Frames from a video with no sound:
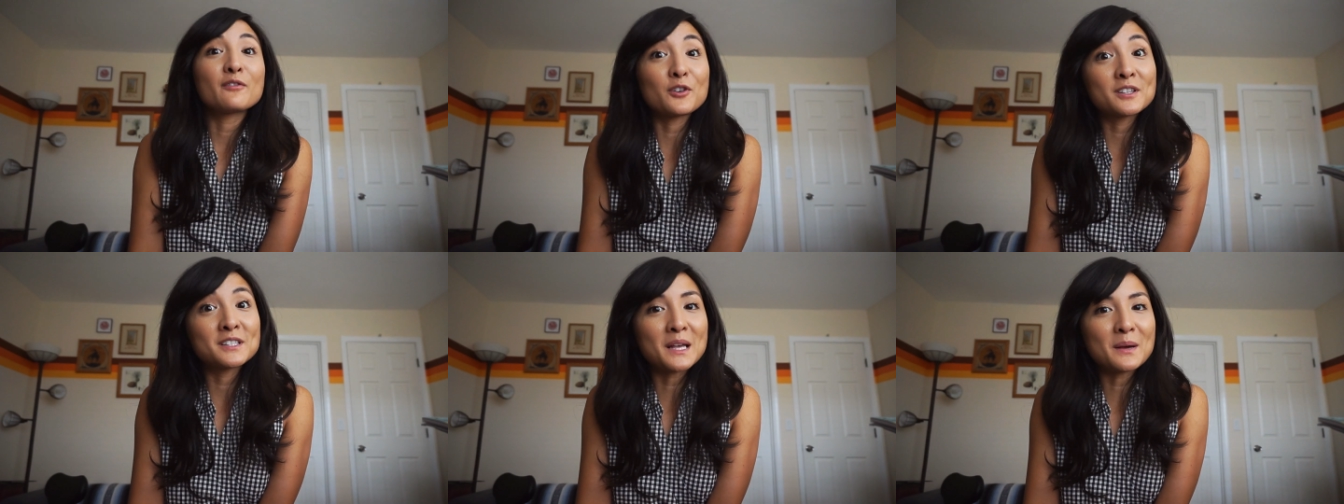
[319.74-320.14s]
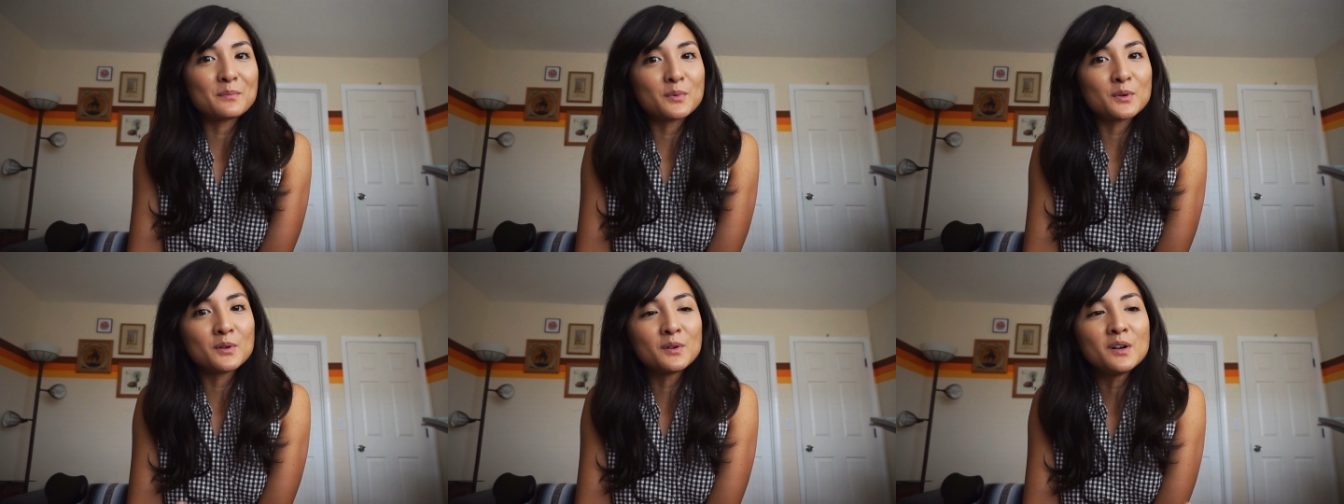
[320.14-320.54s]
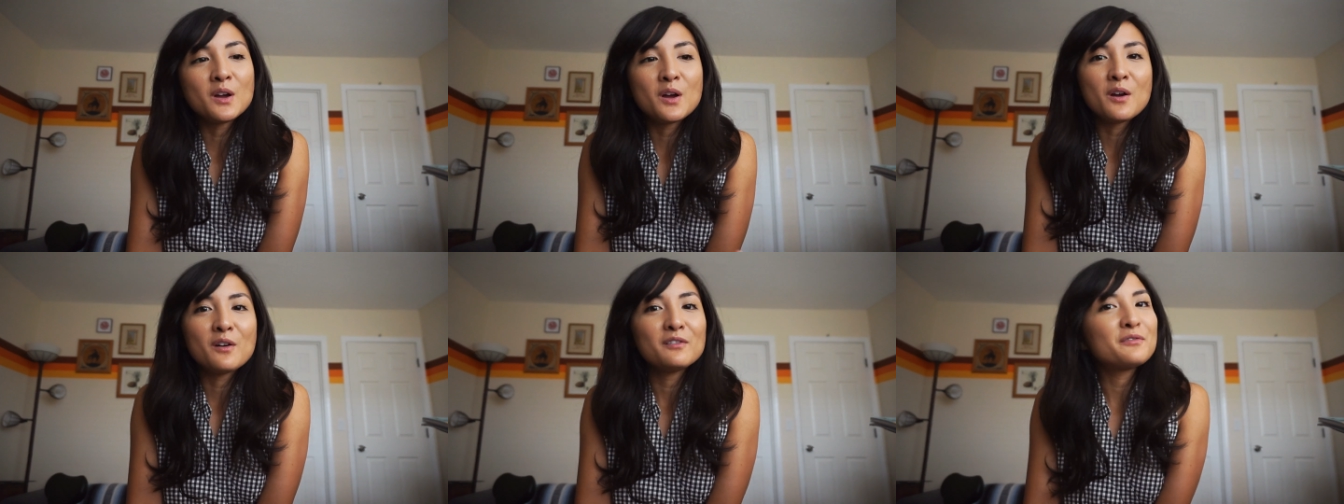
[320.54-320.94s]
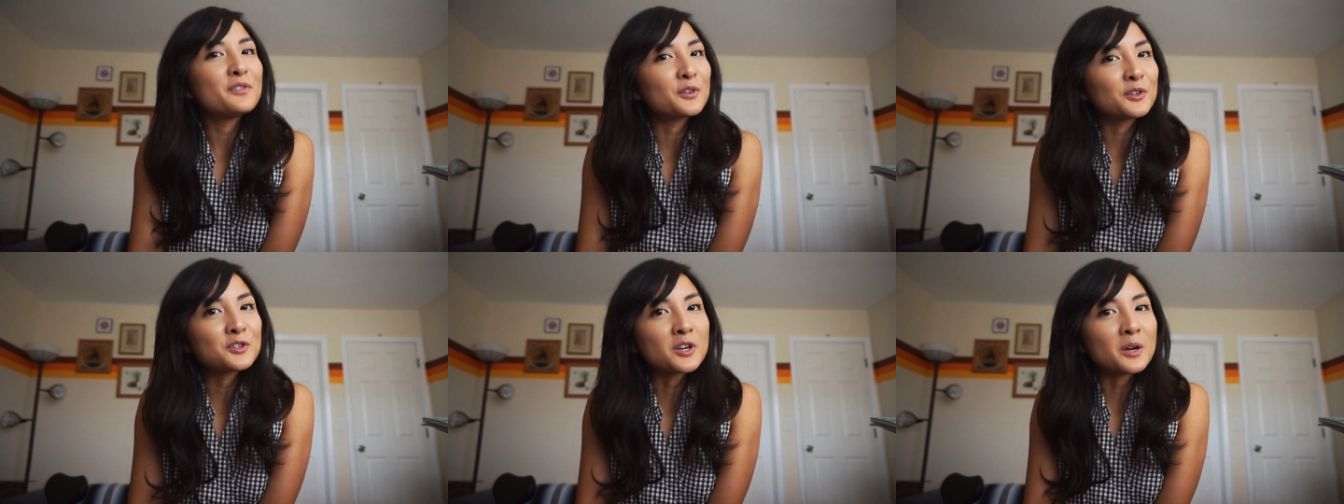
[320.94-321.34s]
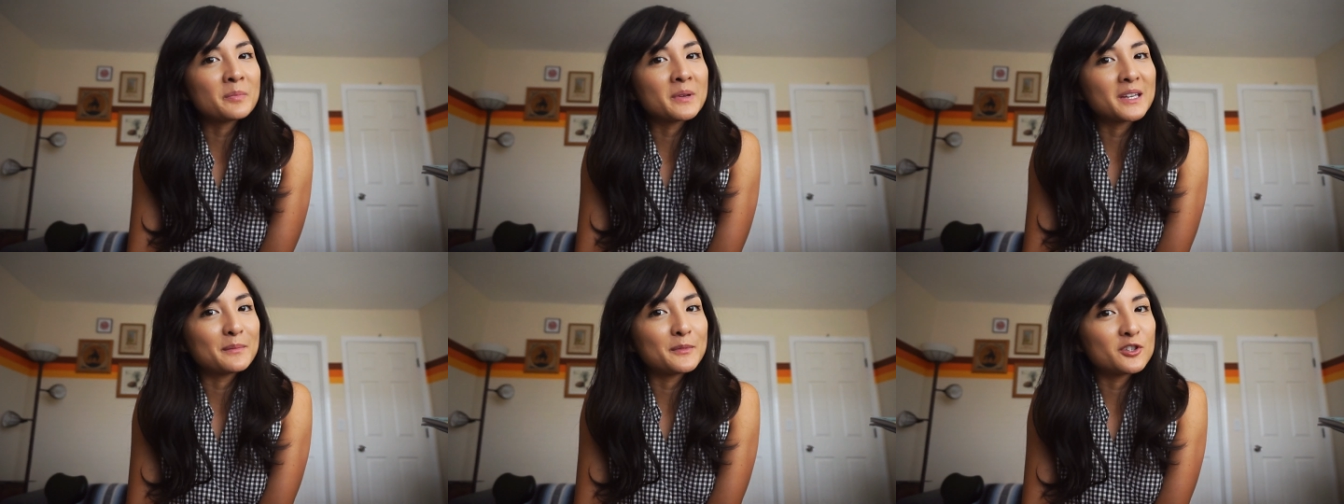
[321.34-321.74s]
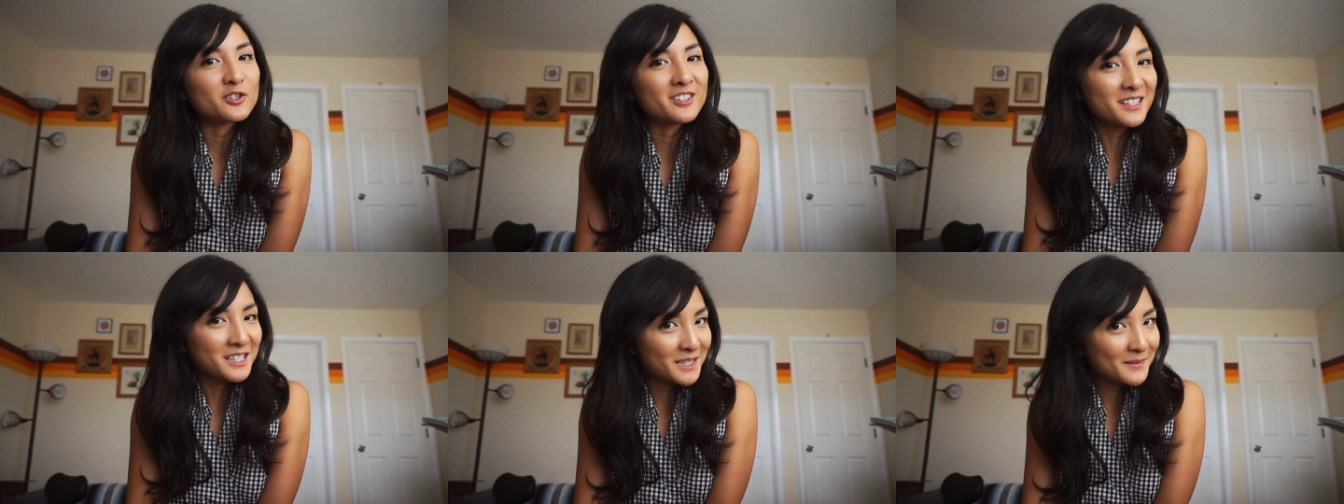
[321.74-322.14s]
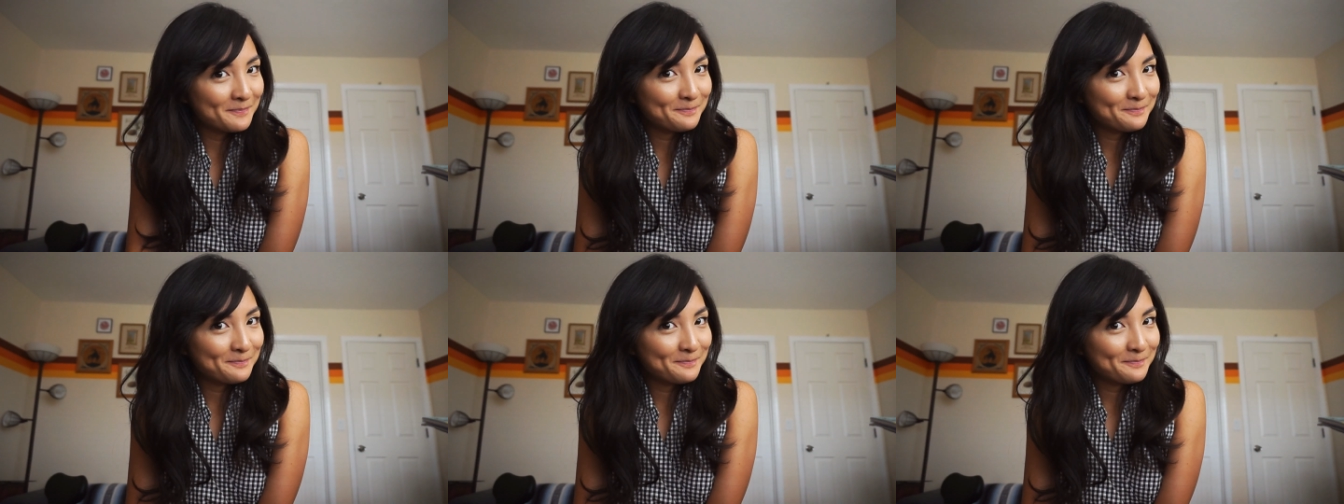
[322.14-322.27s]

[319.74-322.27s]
For example, photoshopping images.